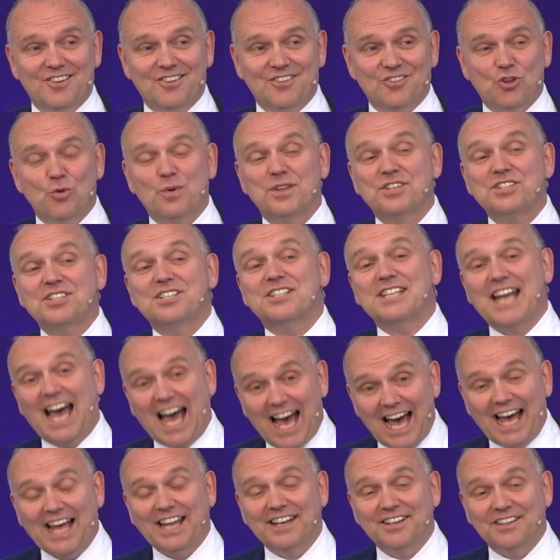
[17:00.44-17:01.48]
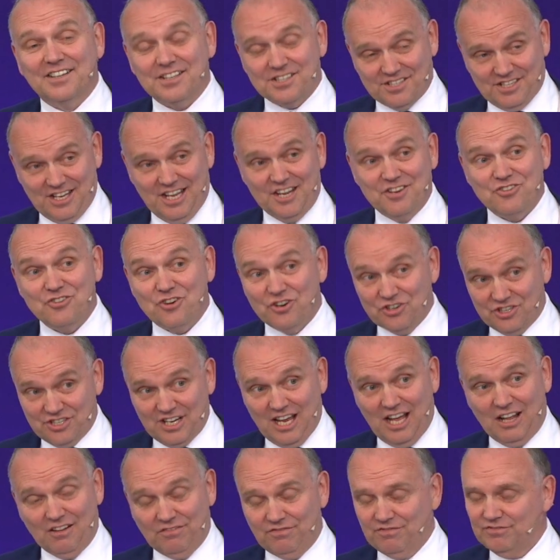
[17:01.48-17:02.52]
to withstand sin
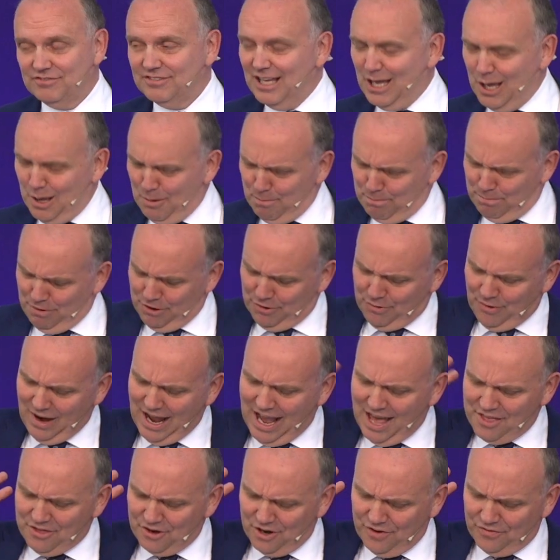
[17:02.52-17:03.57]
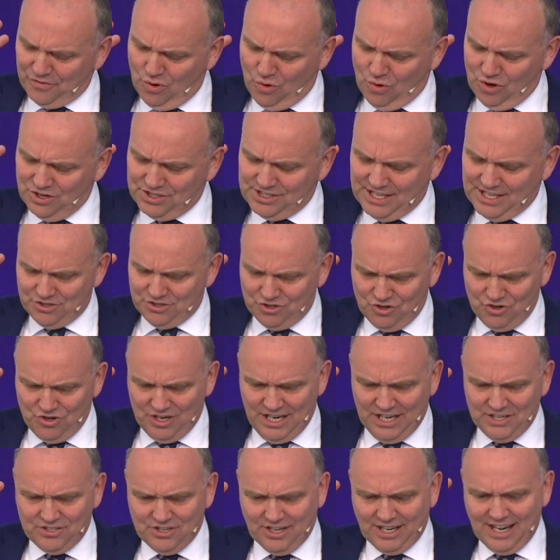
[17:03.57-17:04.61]
yourself, but rather, of course, you
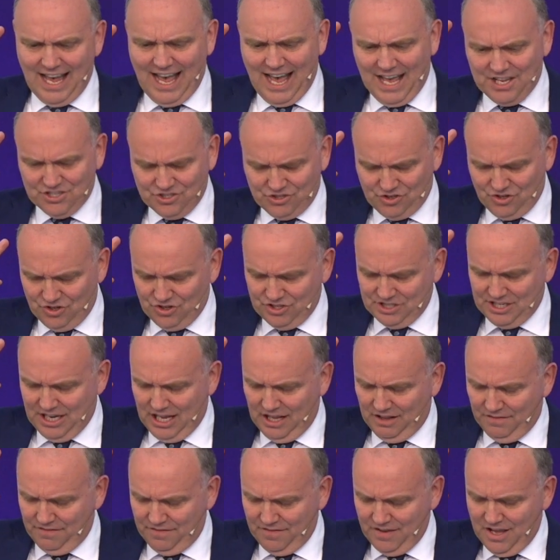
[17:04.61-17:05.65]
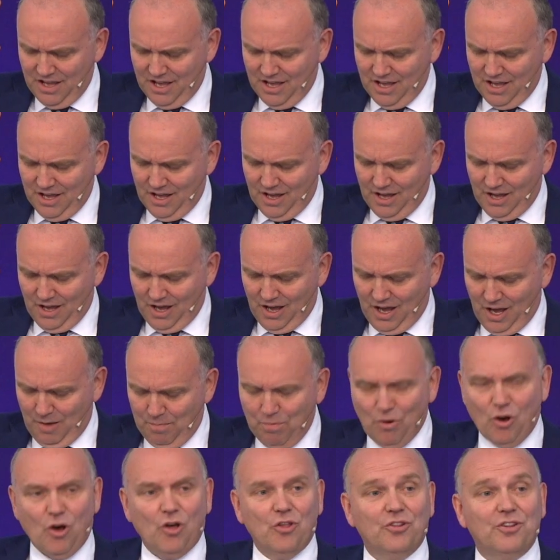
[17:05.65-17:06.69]
need to cast yourself
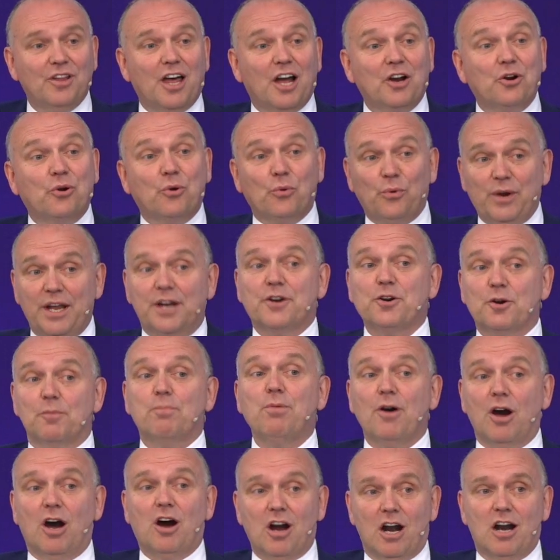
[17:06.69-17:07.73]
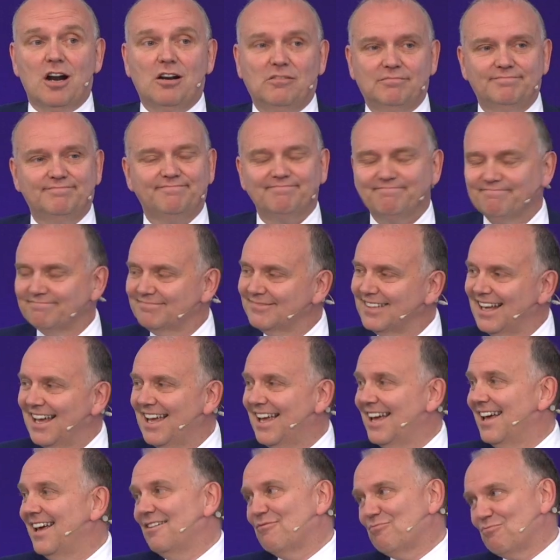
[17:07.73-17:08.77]
upon a greater power.
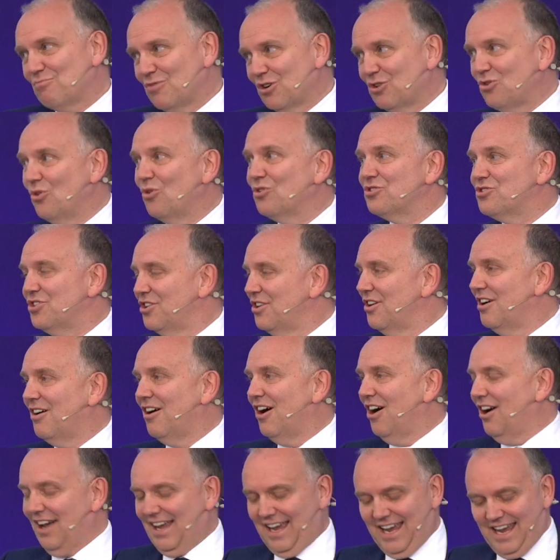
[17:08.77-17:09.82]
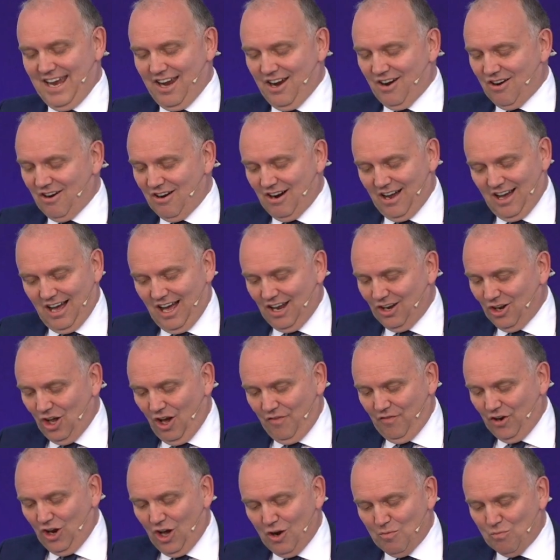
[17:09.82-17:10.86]
We're going to hear an
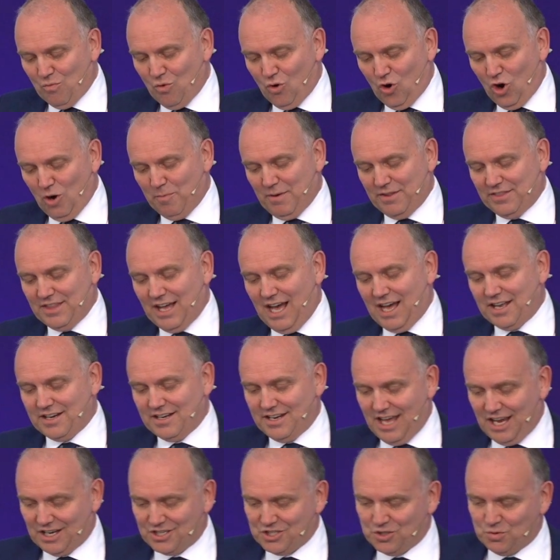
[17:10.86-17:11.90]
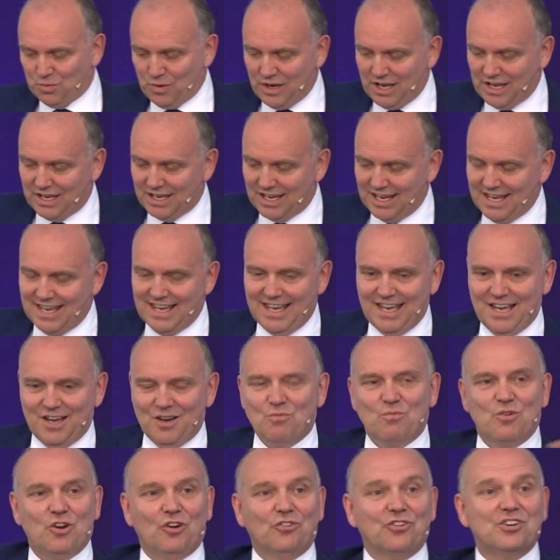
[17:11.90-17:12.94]
awful lot more about that next week.
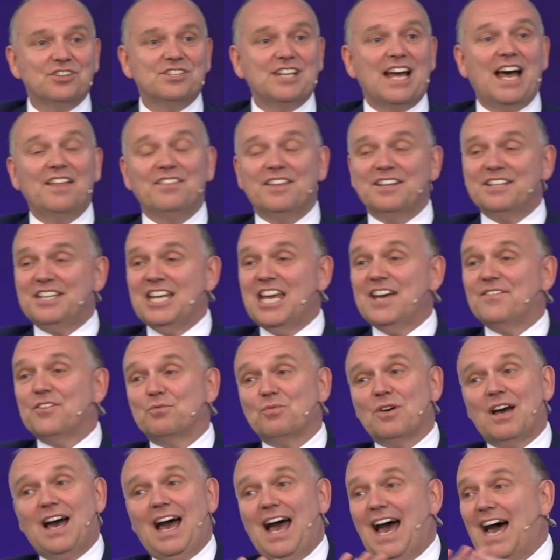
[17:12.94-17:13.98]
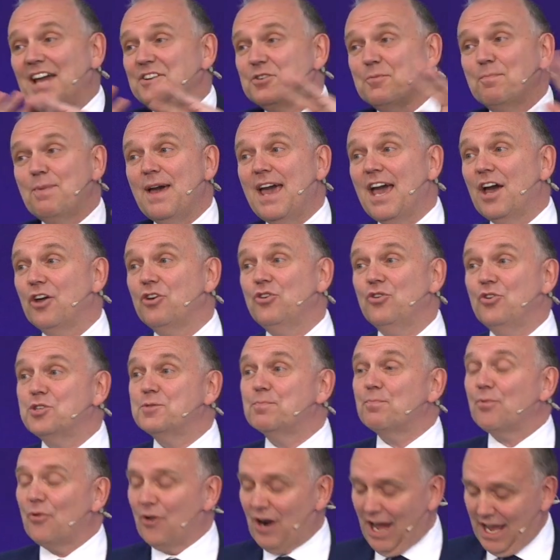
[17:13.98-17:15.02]
We understand that David had to pay a
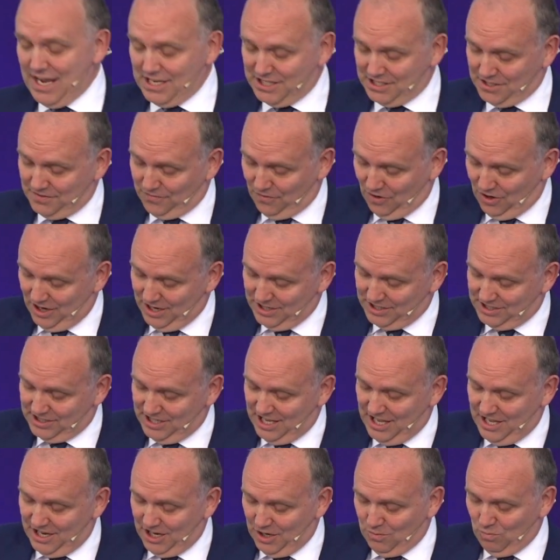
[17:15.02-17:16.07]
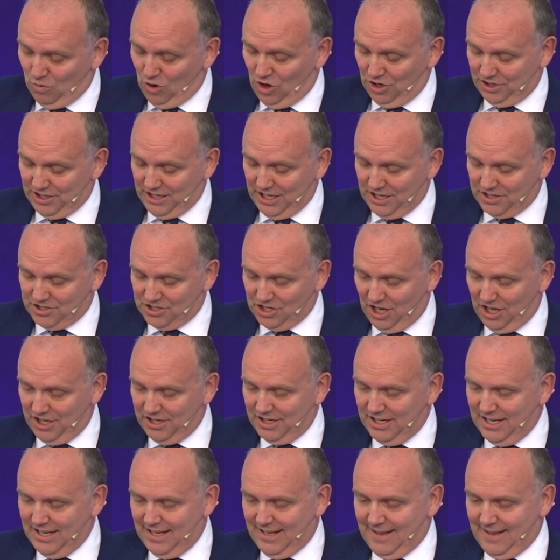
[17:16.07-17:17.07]
huge price for his sin and what he had done.